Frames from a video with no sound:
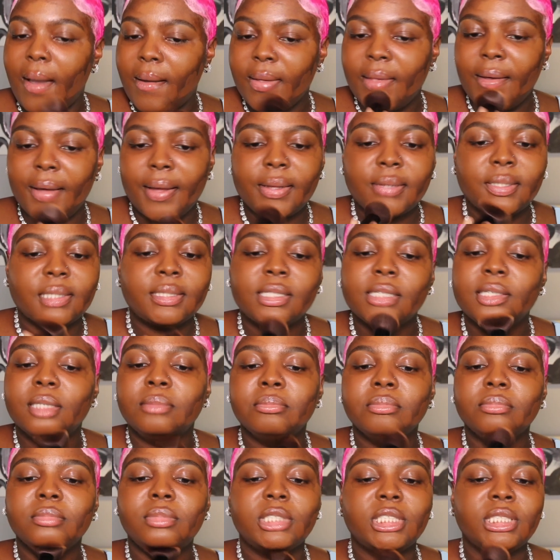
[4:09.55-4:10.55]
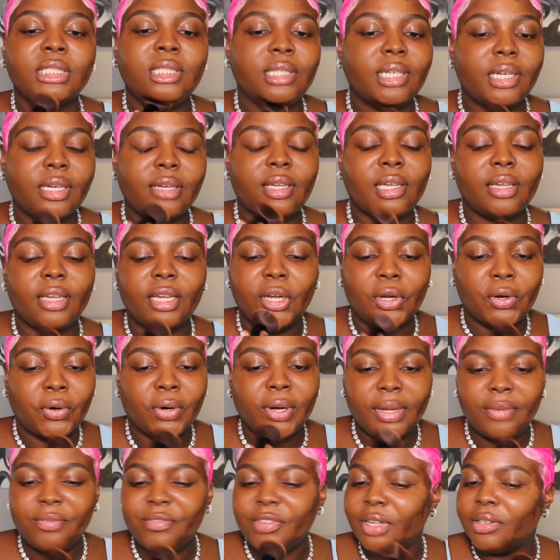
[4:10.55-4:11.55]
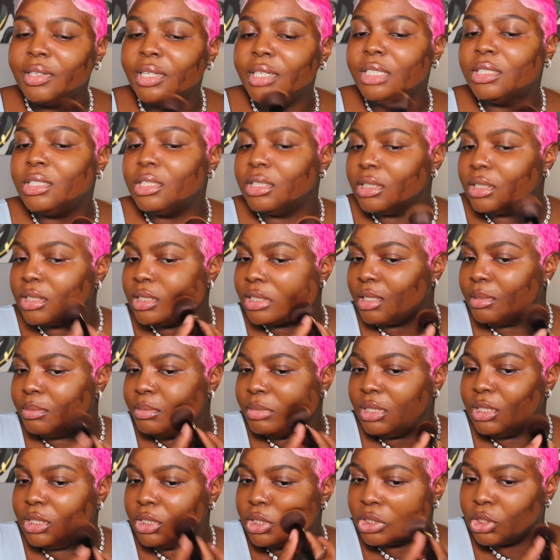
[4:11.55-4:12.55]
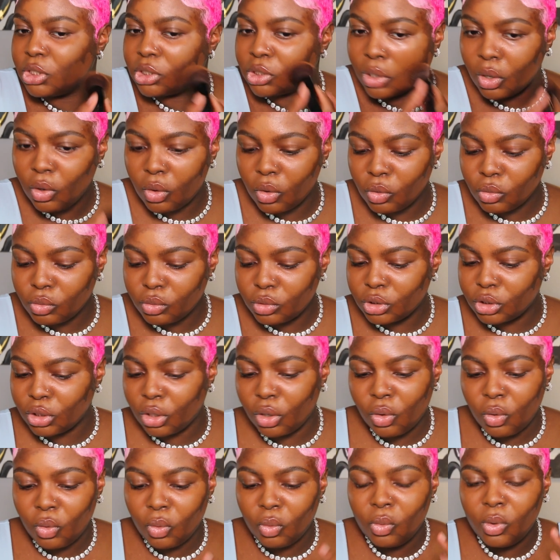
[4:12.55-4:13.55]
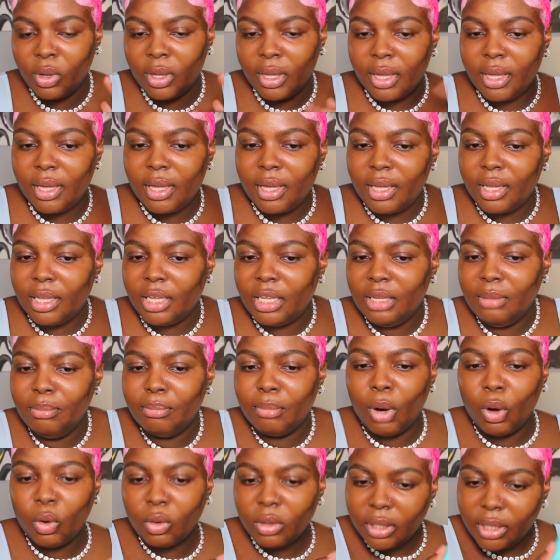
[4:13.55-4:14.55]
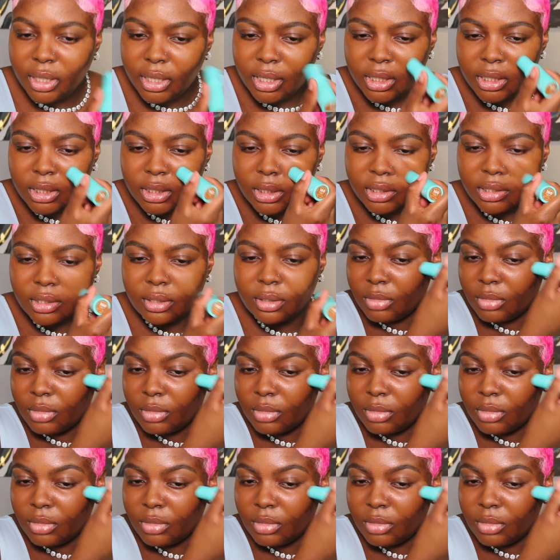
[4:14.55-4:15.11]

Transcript: Like some stick and cream foundations can be so emollient,